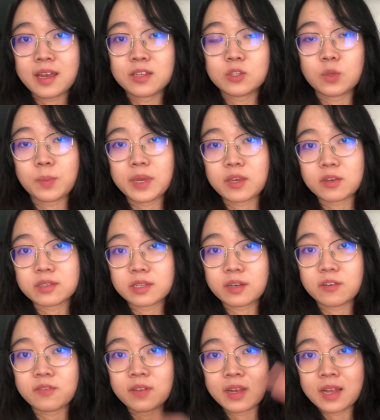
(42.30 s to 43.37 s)
to make
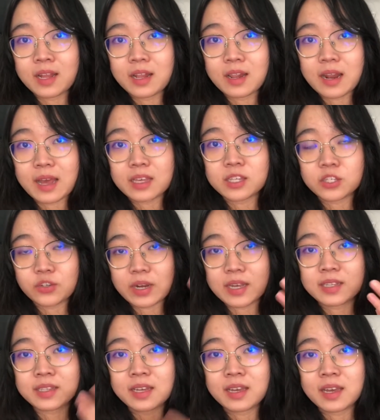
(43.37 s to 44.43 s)
yourself less
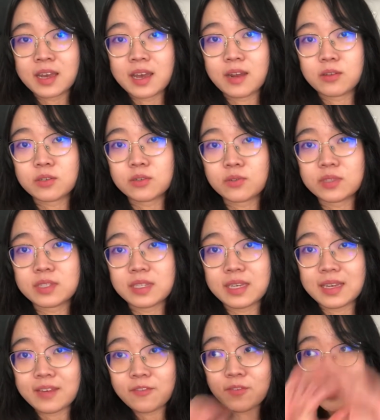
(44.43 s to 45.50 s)
stressed, and also to
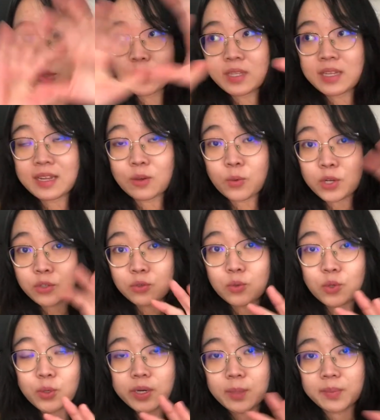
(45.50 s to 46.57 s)
see visually like which
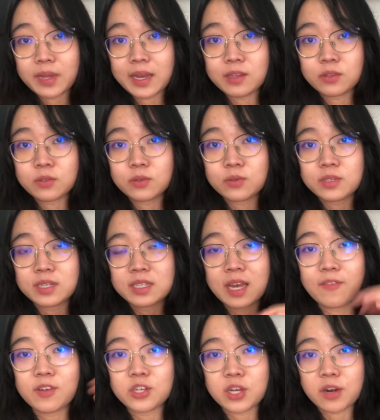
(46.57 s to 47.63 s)
school you want to apply to. Just
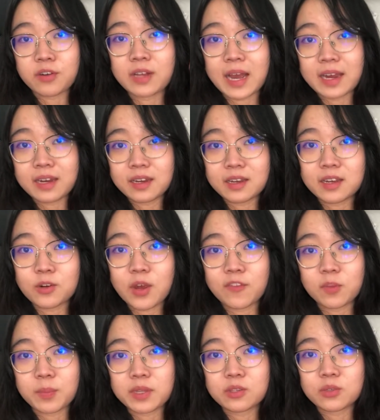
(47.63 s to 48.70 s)
have a general idea, you don't have
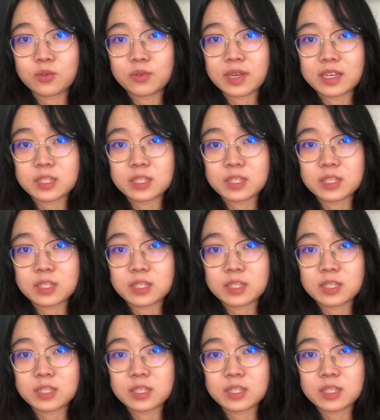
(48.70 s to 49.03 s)
to be too like